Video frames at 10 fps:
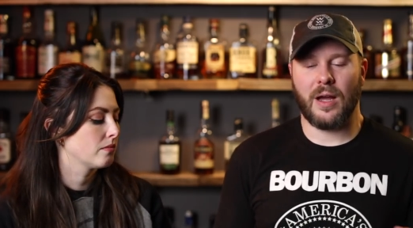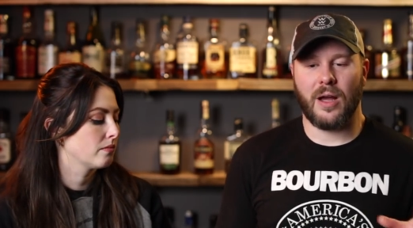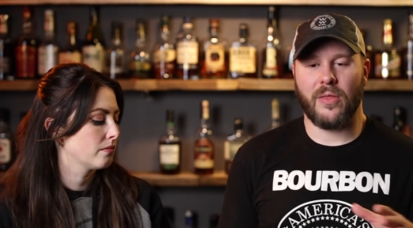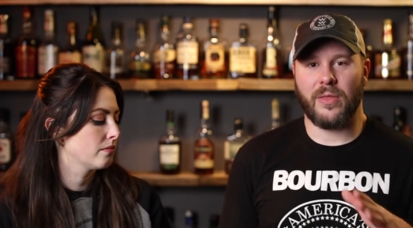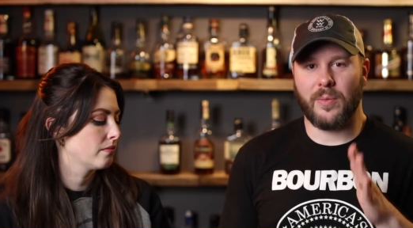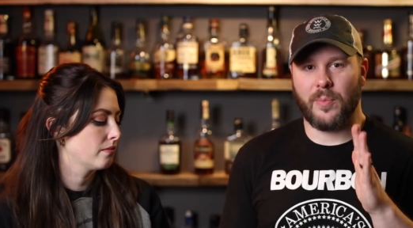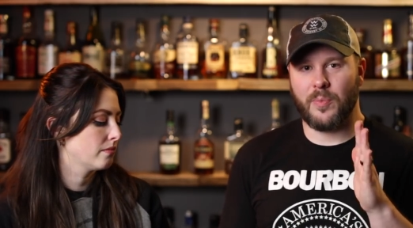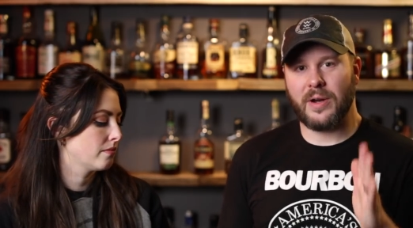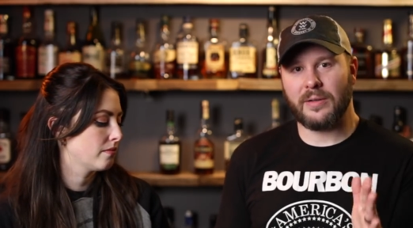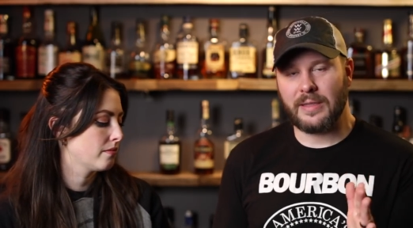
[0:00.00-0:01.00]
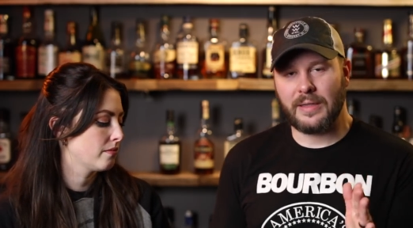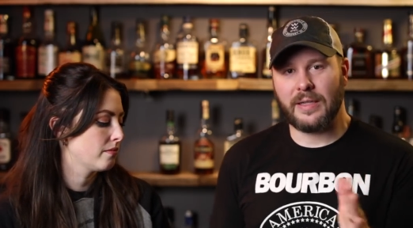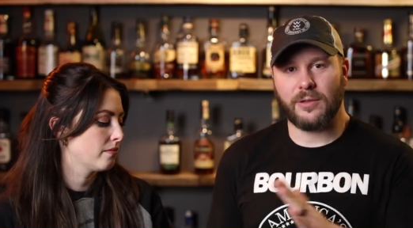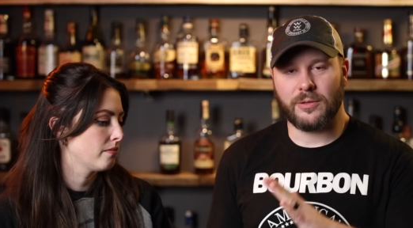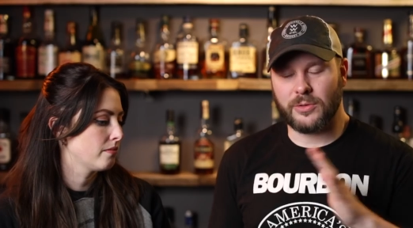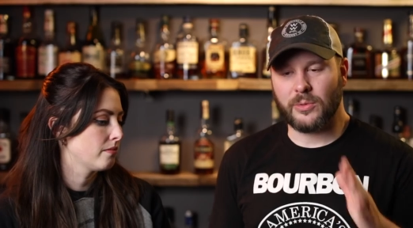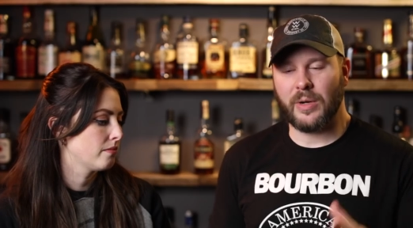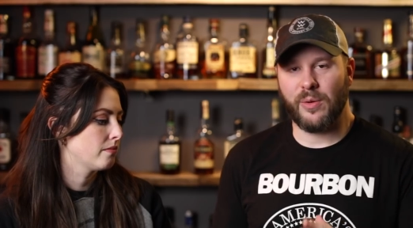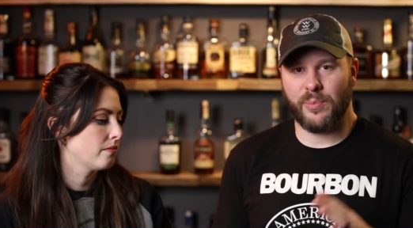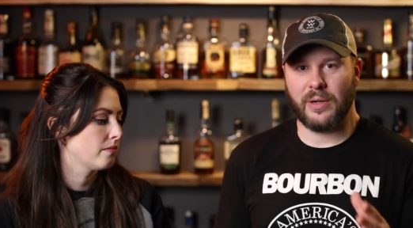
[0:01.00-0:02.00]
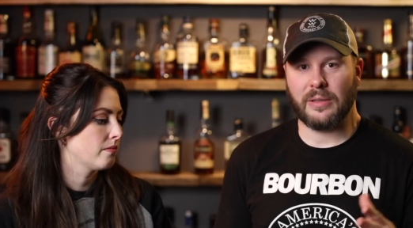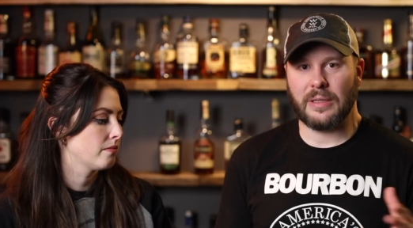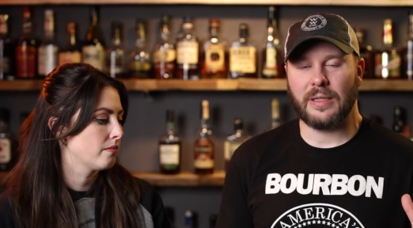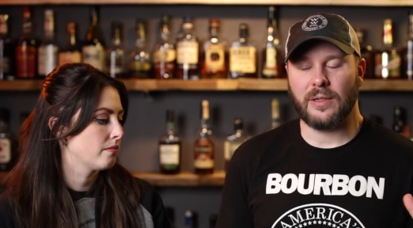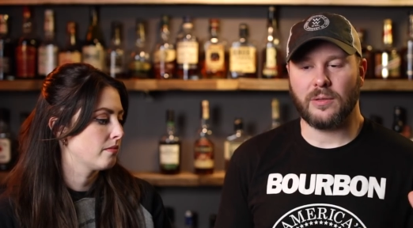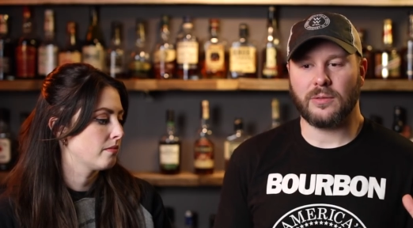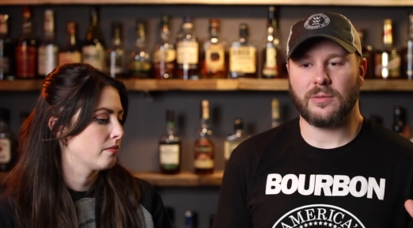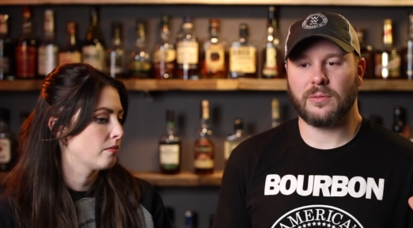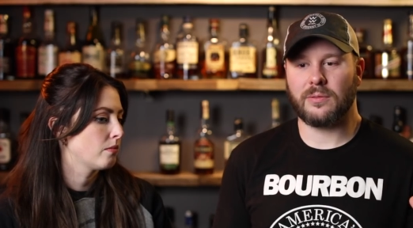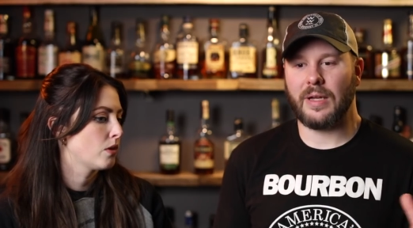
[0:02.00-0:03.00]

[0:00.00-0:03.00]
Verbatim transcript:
Speaker 1: on the barely legal to around barely legal